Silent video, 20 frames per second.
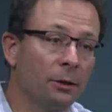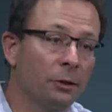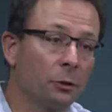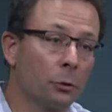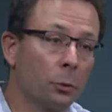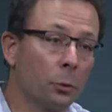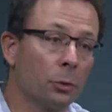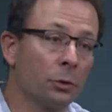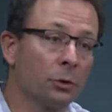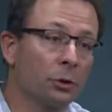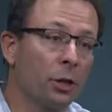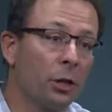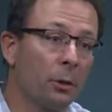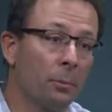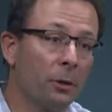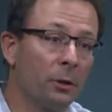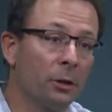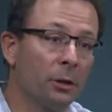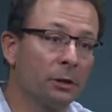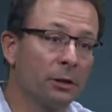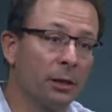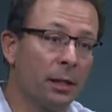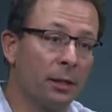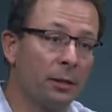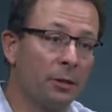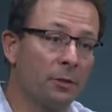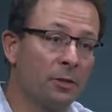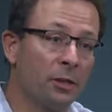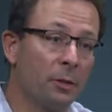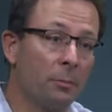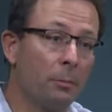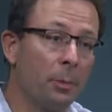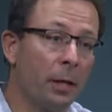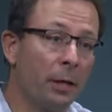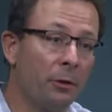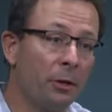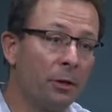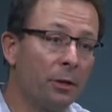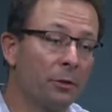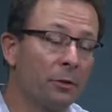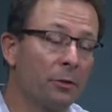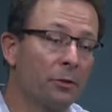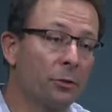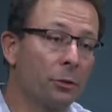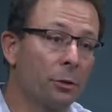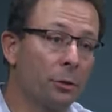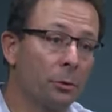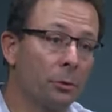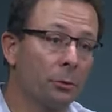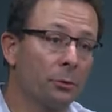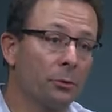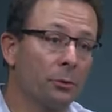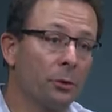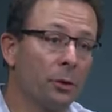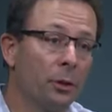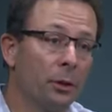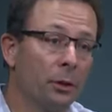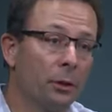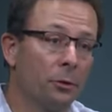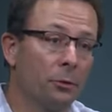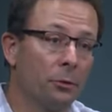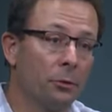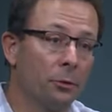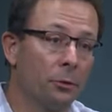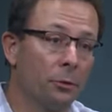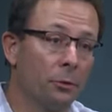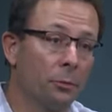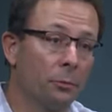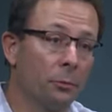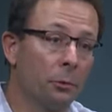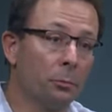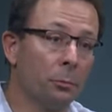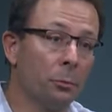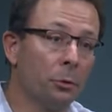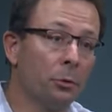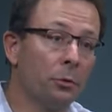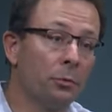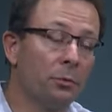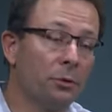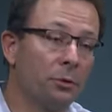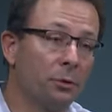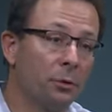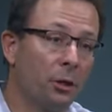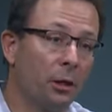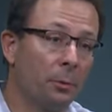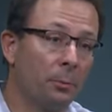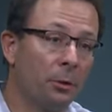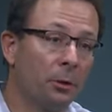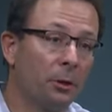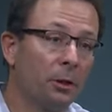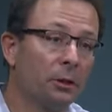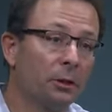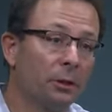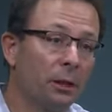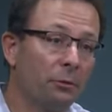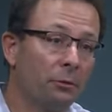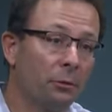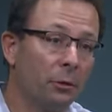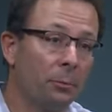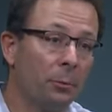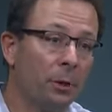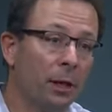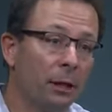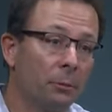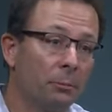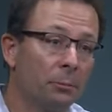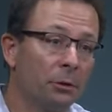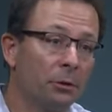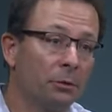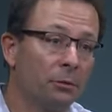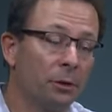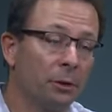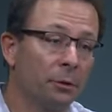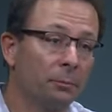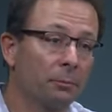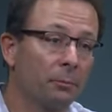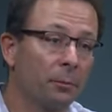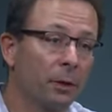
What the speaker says: stores carbon dioxide and is then buried in the soils to remove carbon dioxide from the atmosphere.